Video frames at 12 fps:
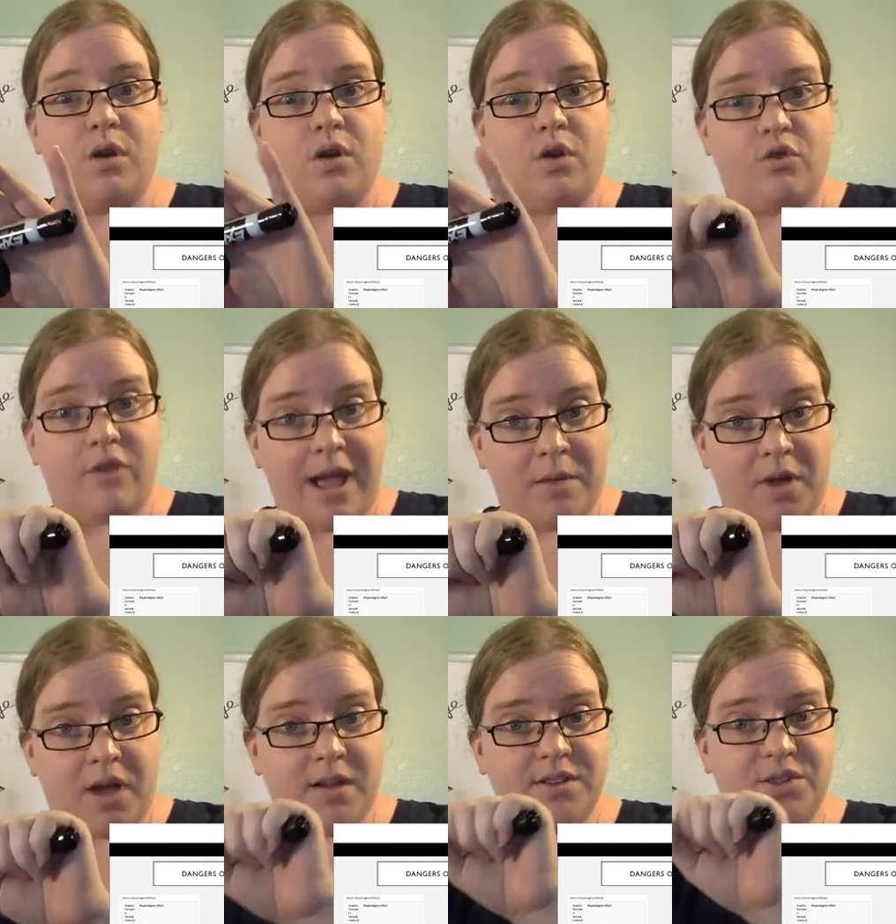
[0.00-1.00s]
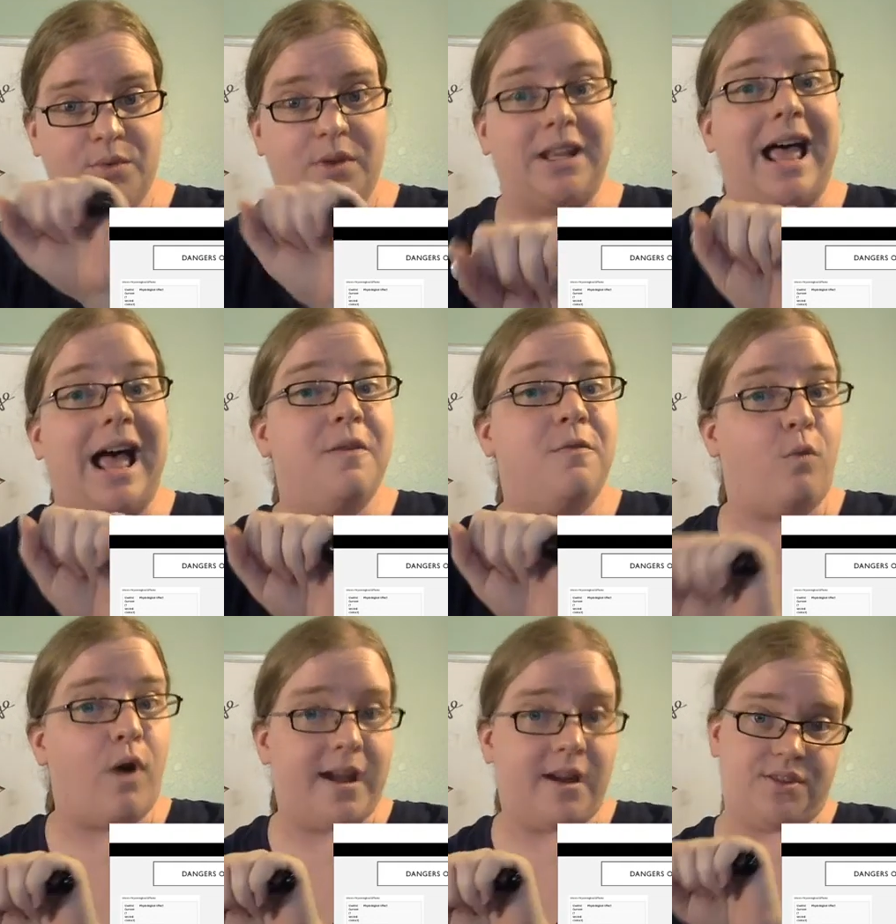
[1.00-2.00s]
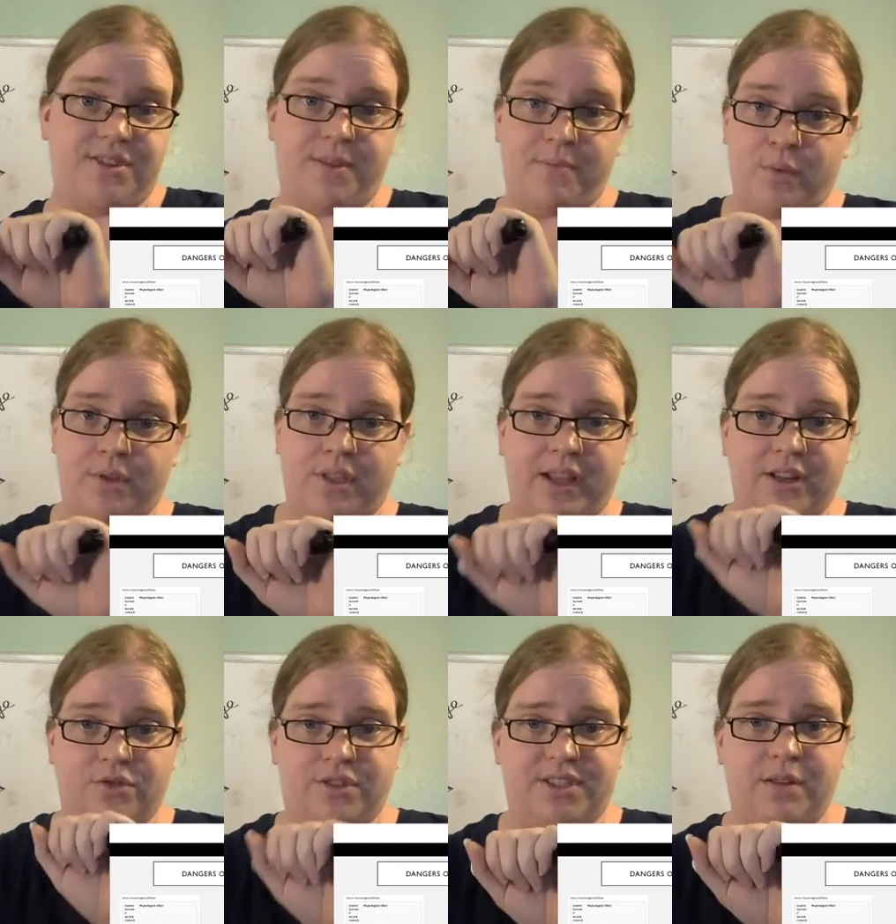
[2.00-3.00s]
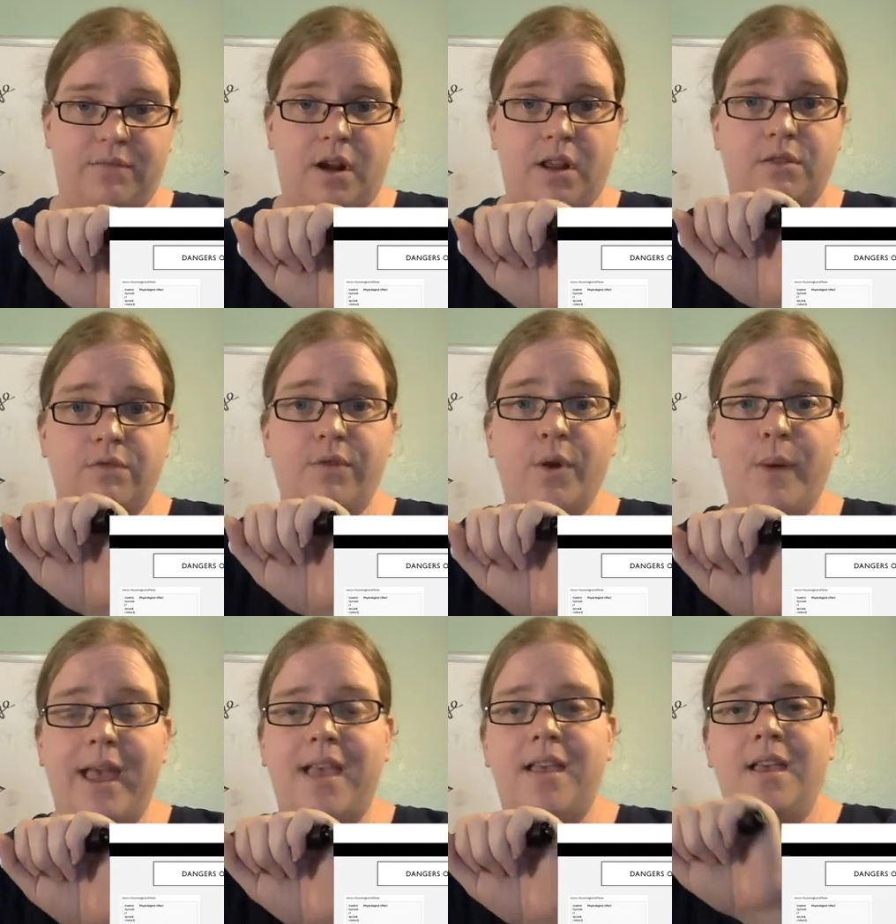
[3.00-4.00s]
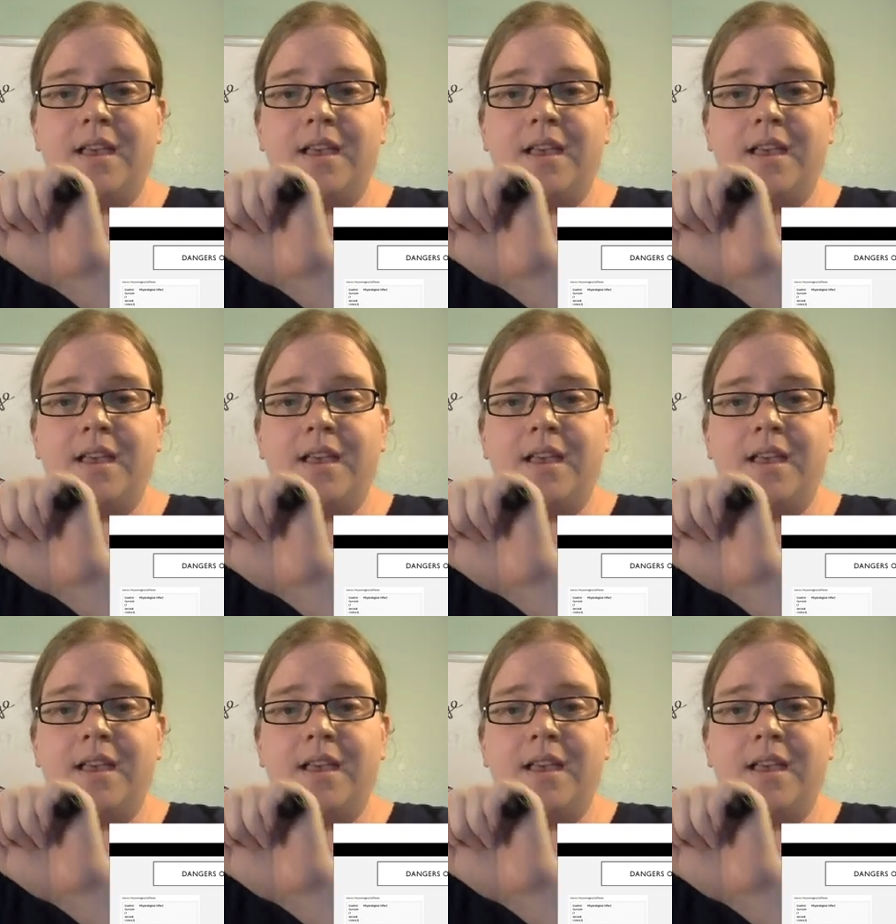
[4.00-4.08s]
grab onto a live wire, something with electricity running through it,